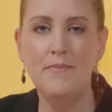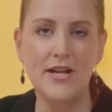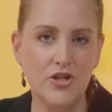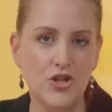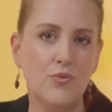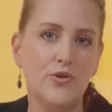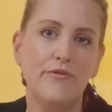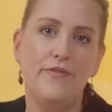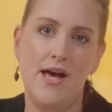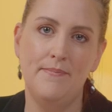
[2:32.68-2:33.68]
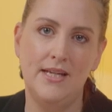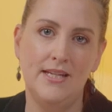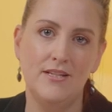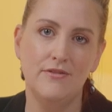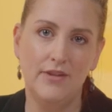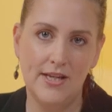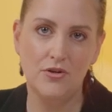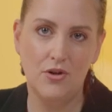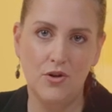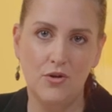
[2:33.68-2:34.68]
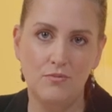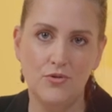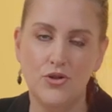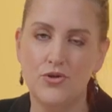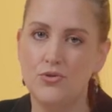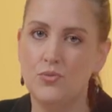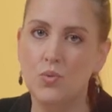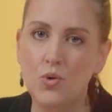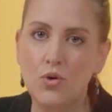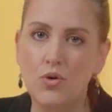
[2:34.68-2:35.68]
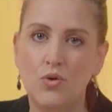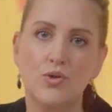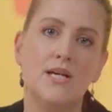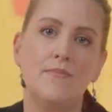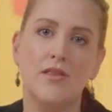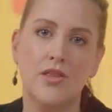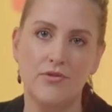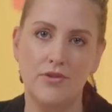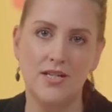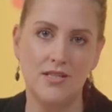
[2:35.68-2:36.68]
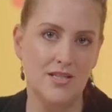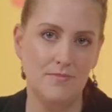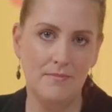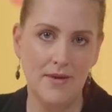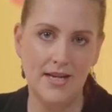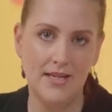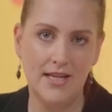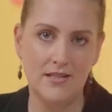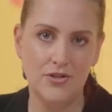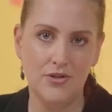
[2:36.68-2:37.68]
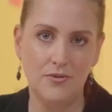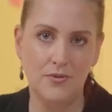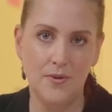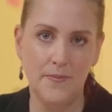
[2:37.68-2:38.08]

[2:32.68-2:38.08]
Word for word: Imagine you and your family need to flee your home due to war or some other threat that has been made against you.